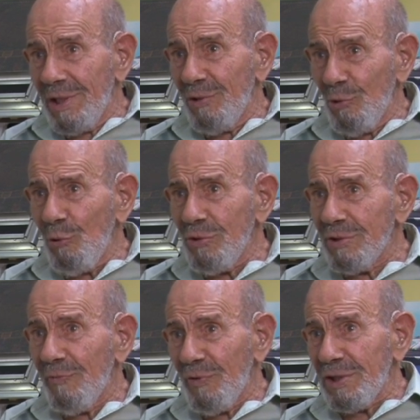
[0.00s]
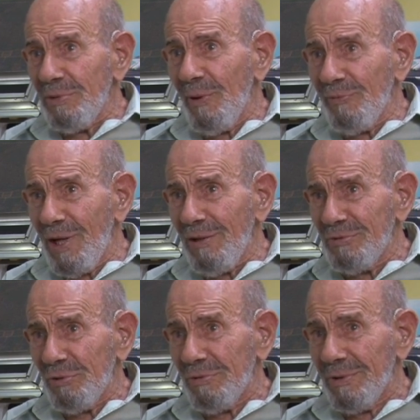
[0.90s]
You're always a victim of
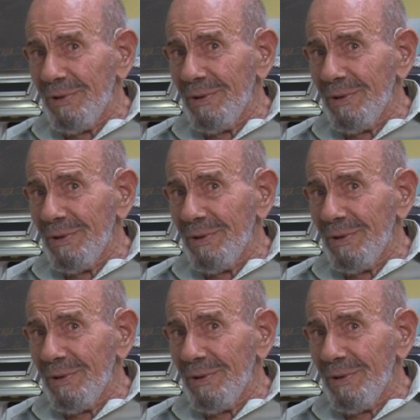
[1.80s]
culture.